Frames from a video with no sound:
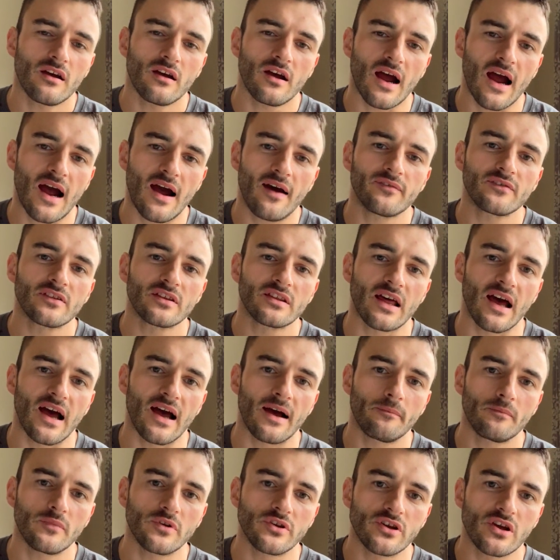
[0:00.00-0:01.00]
After
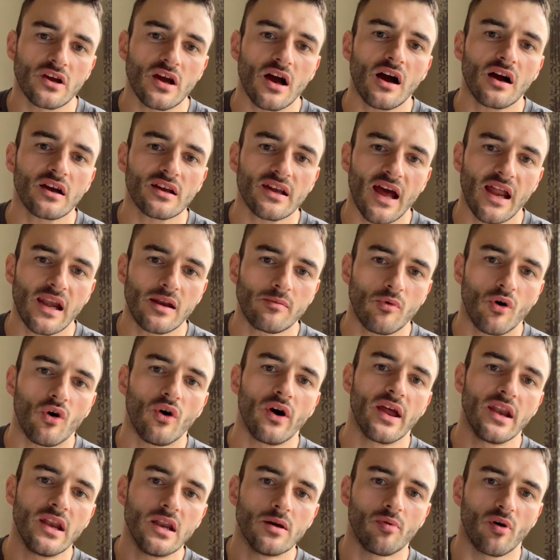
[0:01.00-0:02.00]
that, you can't get any
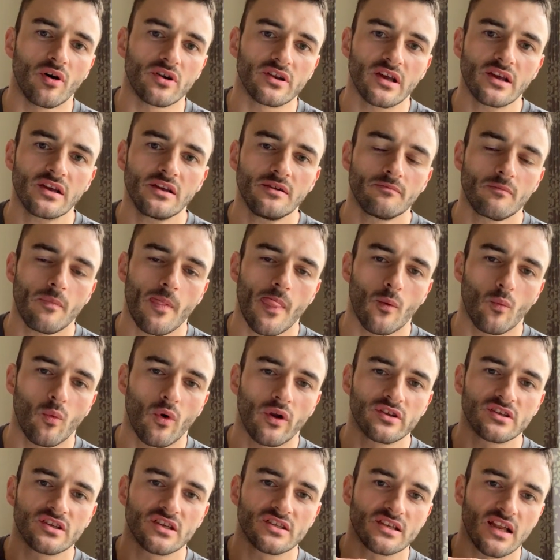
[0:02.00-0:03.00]
more in the body
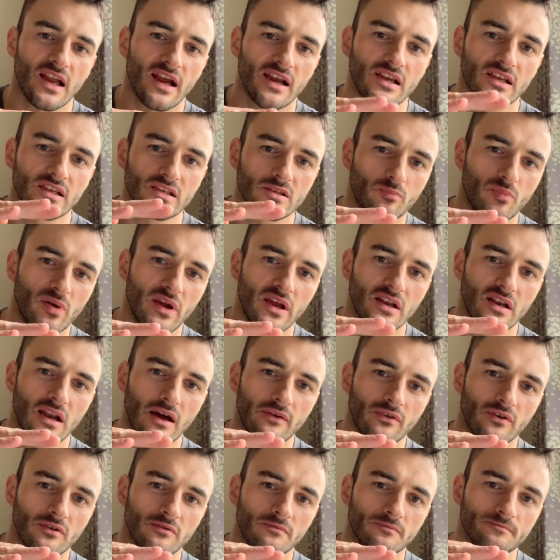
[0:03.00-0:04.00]
once it's like at its peak
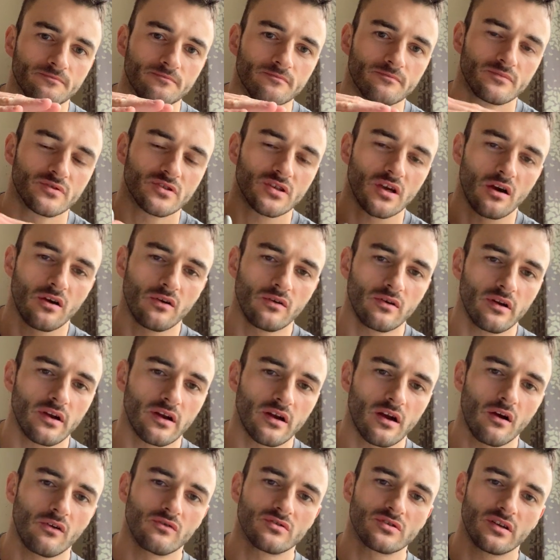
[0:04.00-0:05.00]
level. So it
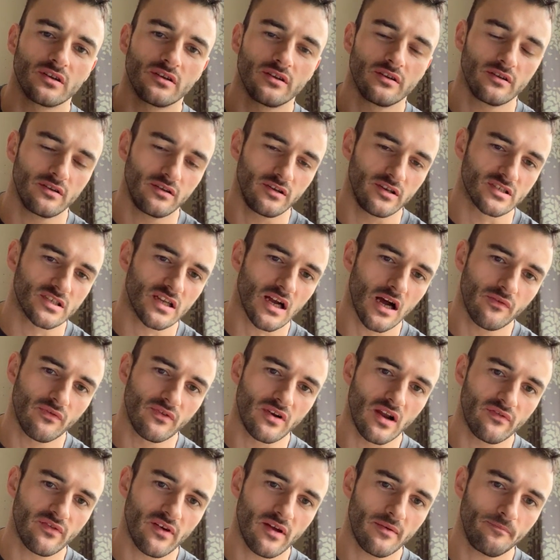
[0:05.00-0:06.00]
goes, you start off with
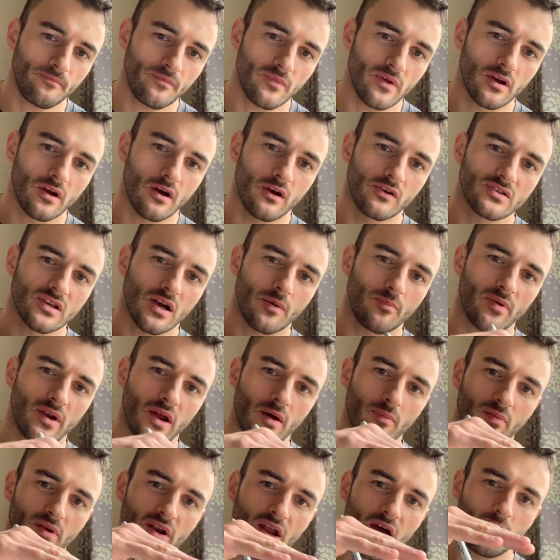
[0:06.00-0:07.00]
nothing, it goes up and
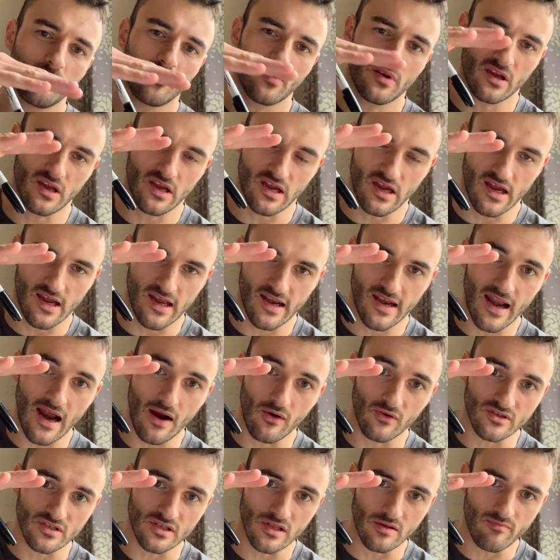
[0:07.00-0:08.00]
up and up.
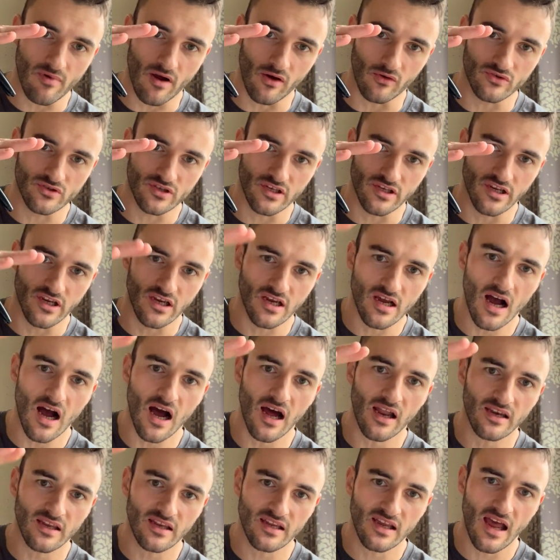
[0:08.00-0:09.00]
Now it's the most. You
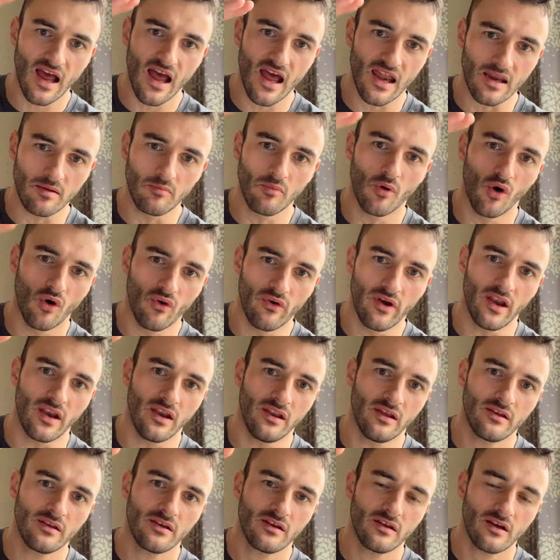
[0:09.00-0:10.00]
can't get any more
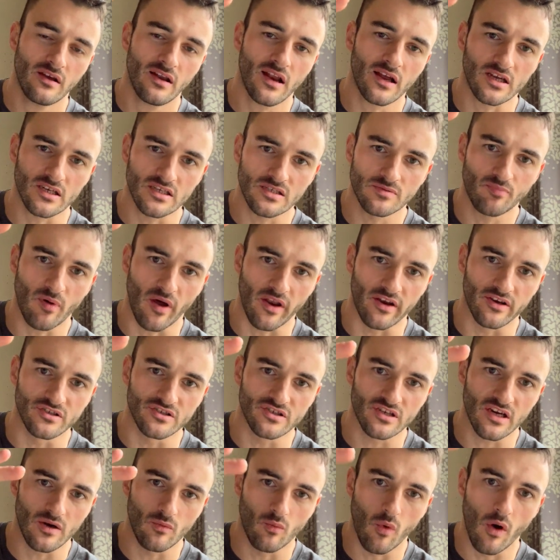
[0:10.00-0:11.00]
in. Like a
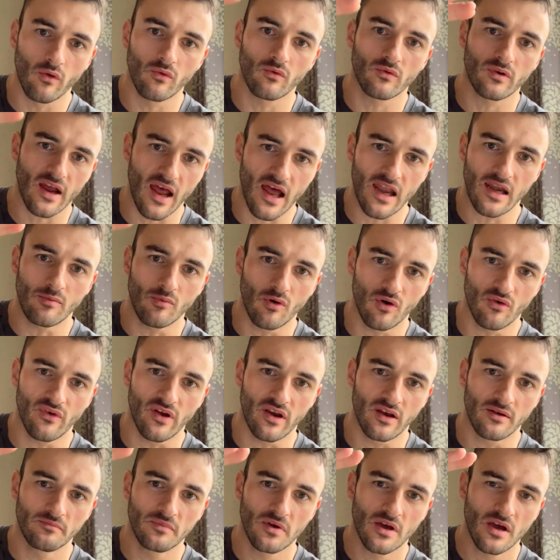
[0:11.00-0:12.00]
sponge, it won't get any more
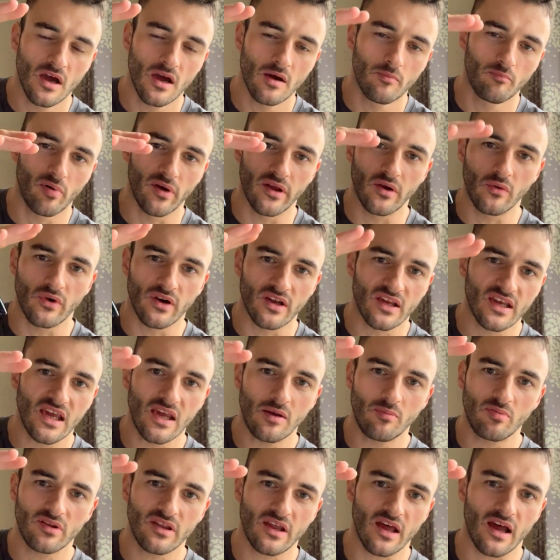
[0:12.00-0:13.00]
in. But you want to
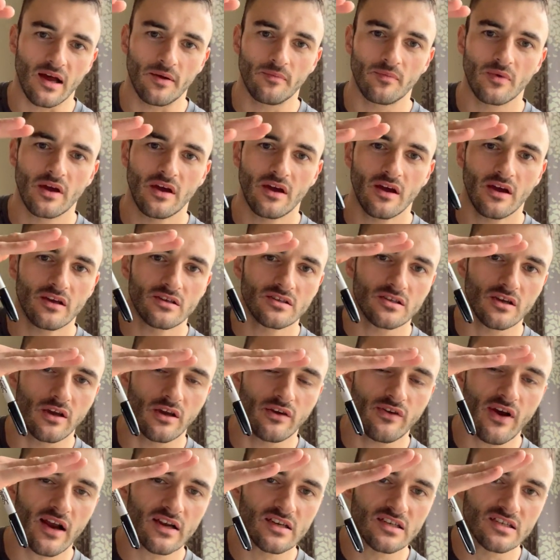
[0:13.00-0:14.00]
keep it there. So
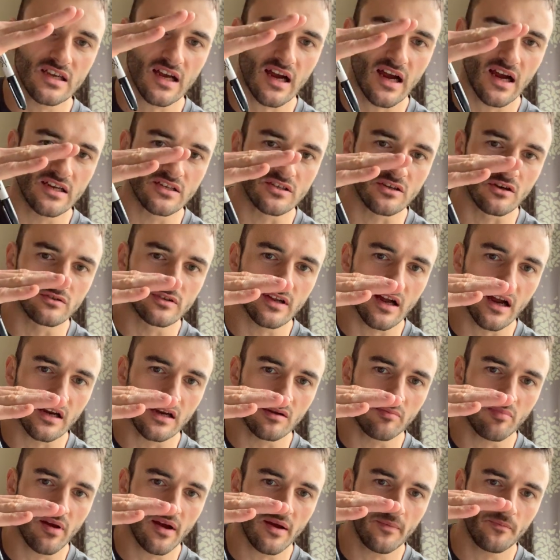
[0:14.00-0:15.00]
you exercise, you go down
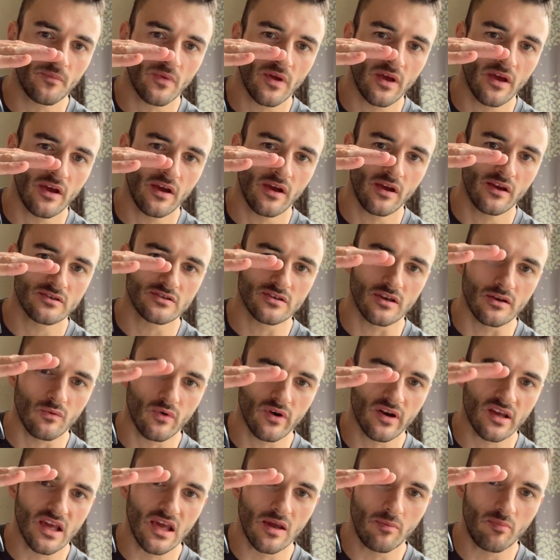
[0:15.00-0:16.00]
a bit. So you
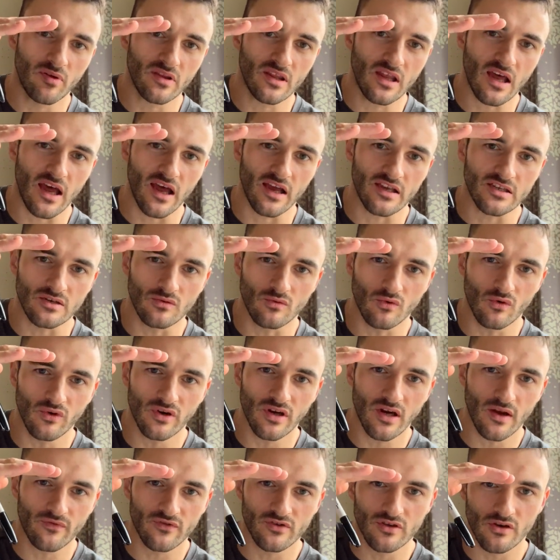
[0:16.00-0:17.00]
want to keep it there. So all
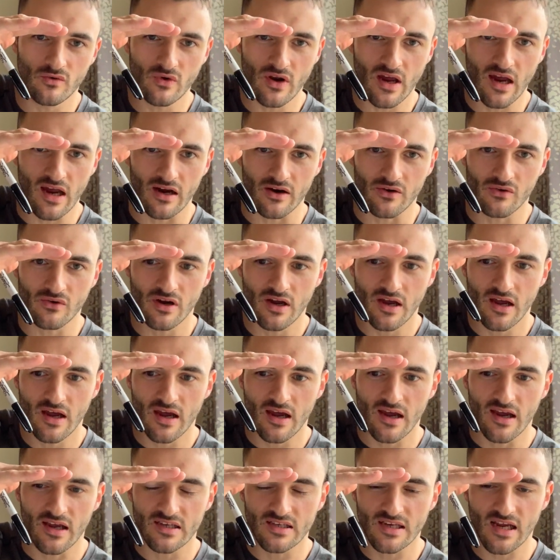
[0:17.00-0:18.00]
you have to do now
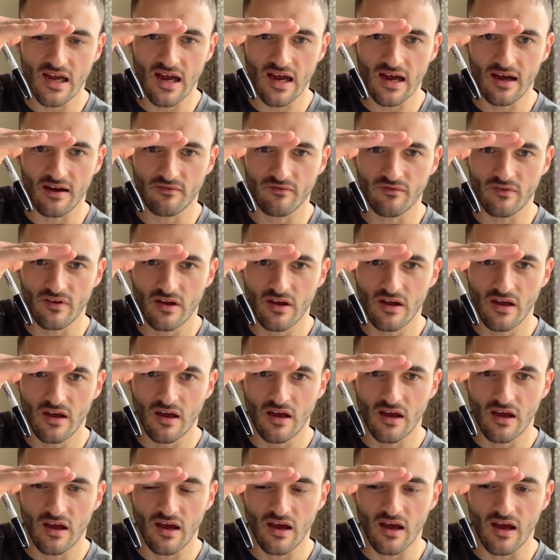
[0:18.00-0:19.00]
is have
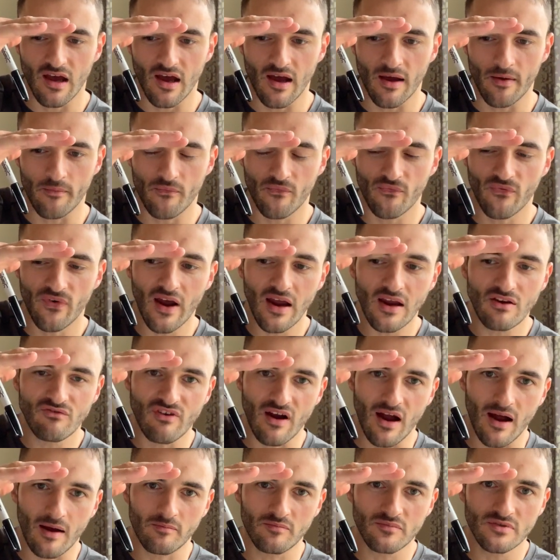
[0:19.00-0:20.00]
5
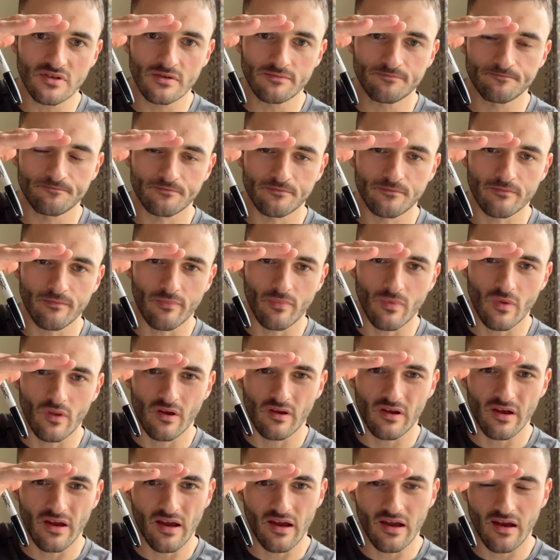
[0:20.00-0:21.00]
grams.
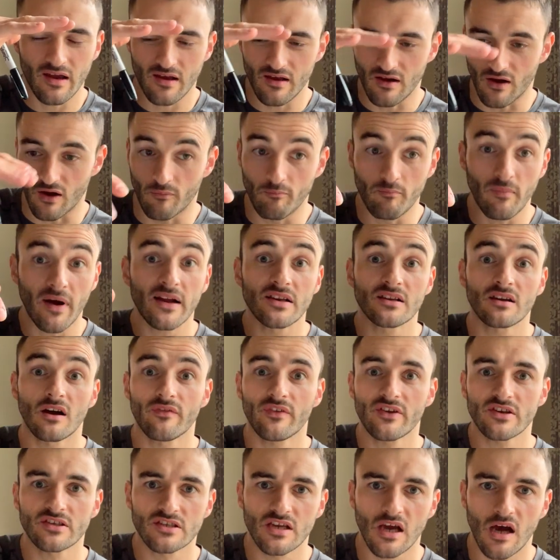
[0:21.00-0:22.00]
On
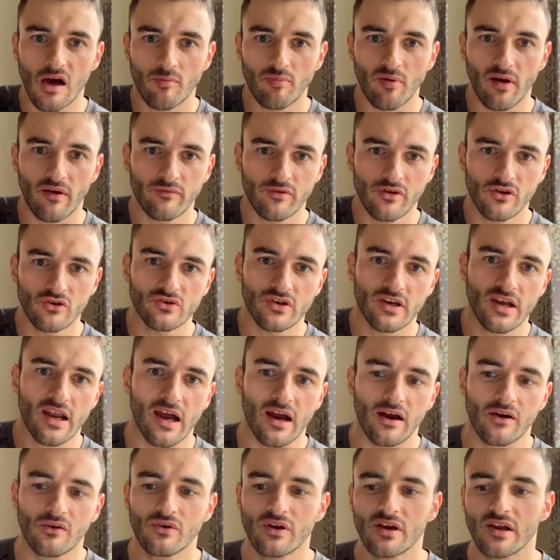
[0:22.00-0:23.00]
this tub I'm using
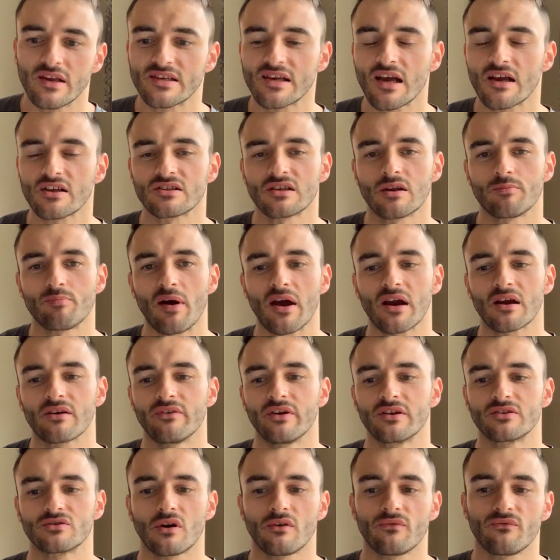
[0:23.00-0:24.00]
now, it says on the back of
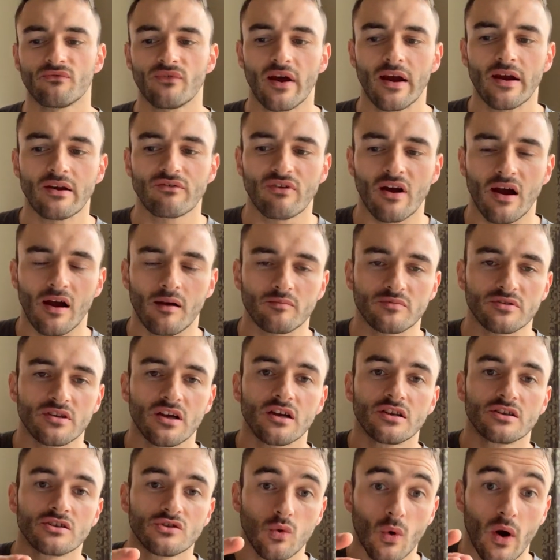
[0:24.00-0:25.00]
it to have 5 grams
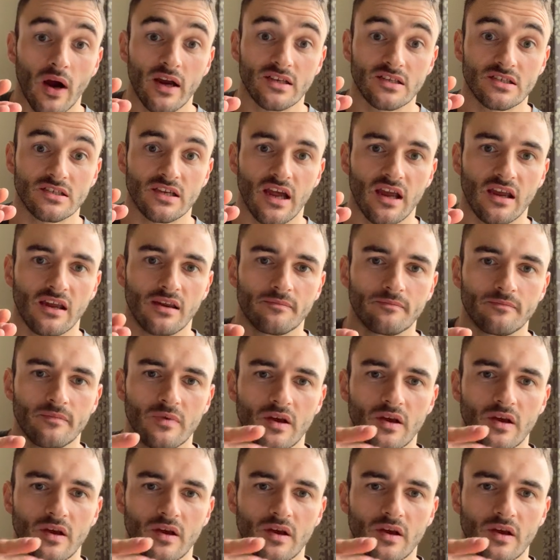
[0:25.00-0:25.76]
twice a day.